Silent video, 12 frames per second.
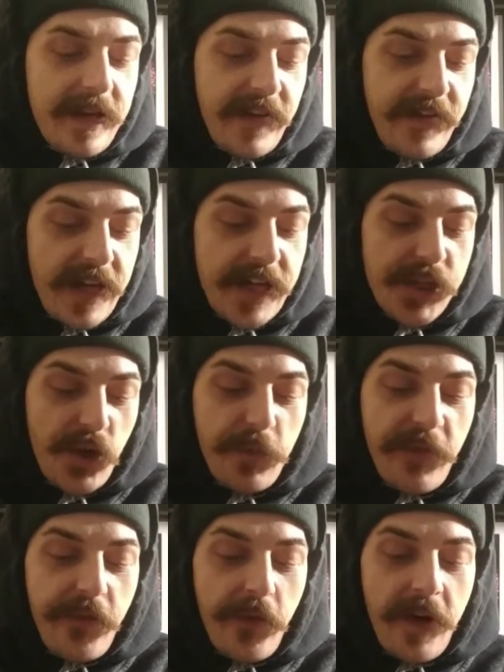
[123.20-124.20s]
I've kind of joked
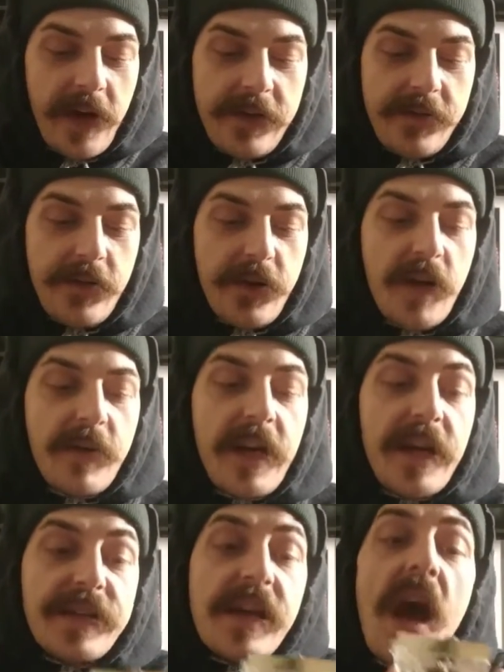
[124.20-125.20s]
before, I don't know what carbonite
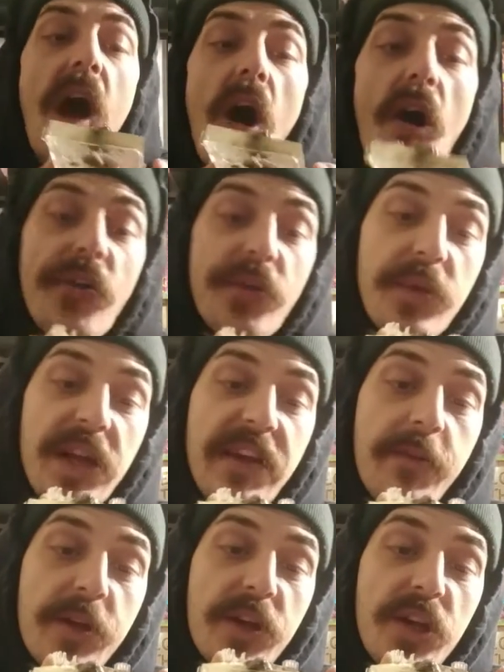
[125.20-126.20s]
is. Also, I'm going to give him a